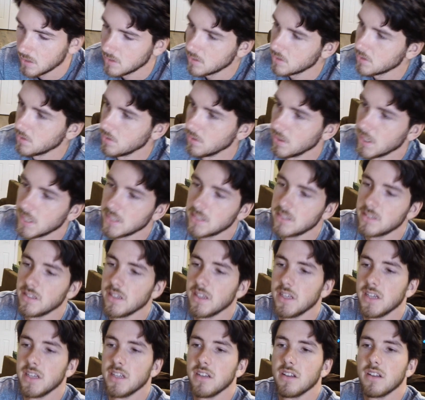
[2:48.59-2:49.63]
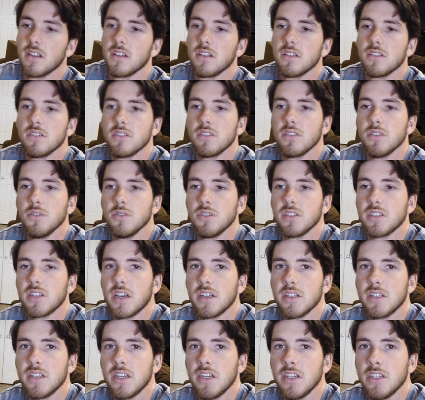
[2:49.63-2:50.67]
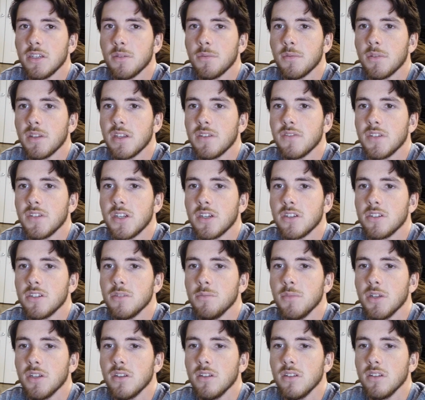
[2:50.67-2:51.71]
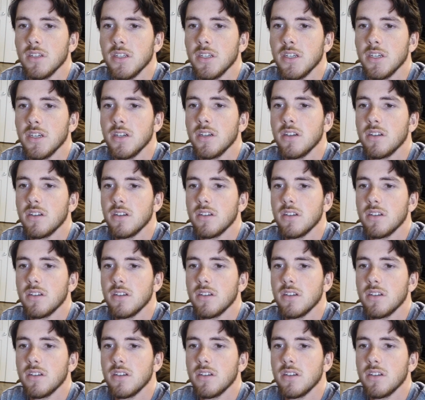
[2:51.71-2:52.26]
So that's that Toaks Titanium 1100 milliliter.